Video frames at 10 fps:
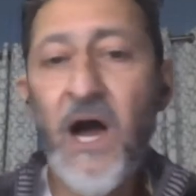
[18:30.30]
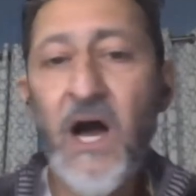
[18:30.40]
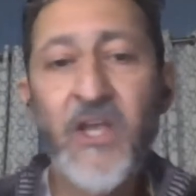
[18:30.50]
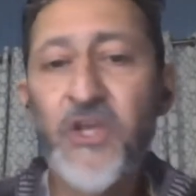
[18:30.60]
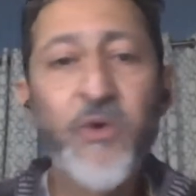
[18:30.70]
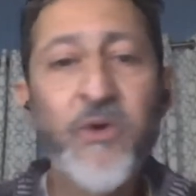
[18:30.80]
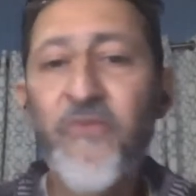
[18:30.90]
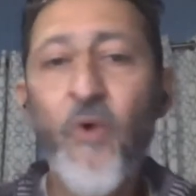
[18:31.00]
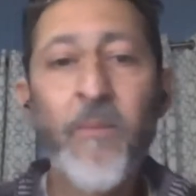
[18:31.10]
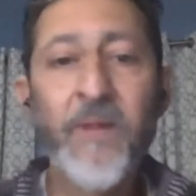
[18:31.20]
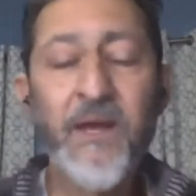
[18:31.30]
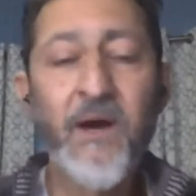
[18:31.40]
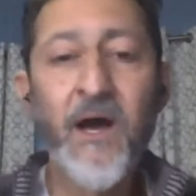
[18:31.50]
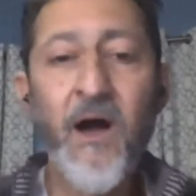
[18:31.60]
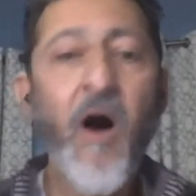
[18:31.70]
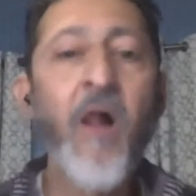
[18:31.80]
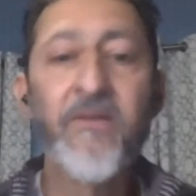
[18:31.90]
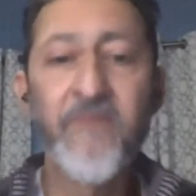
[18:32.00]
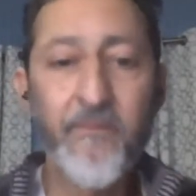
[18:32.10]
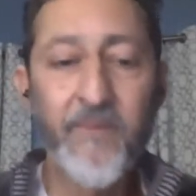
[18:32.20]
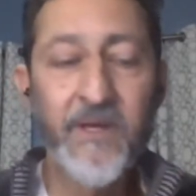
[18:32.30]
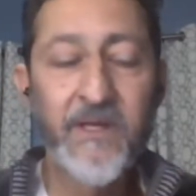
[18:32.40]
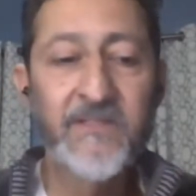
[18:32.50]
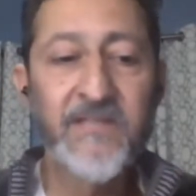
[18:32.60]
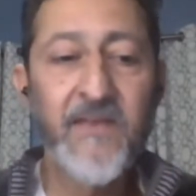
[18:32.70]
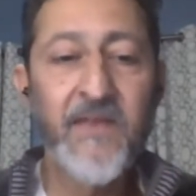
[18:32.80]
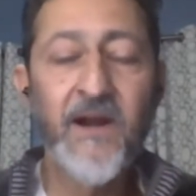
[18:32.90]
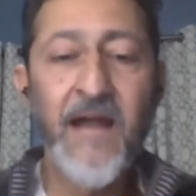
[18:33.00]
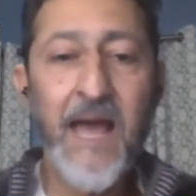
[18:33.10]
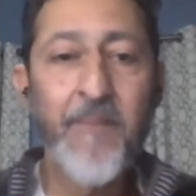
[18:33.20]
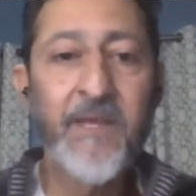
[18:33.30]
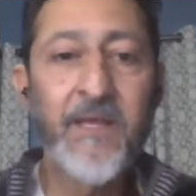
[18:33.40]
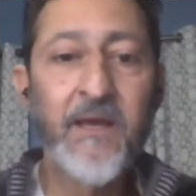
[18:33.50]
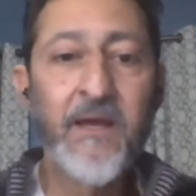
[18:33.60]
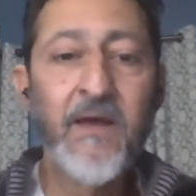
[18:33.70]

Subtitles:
uniformly, all of them say they're happy.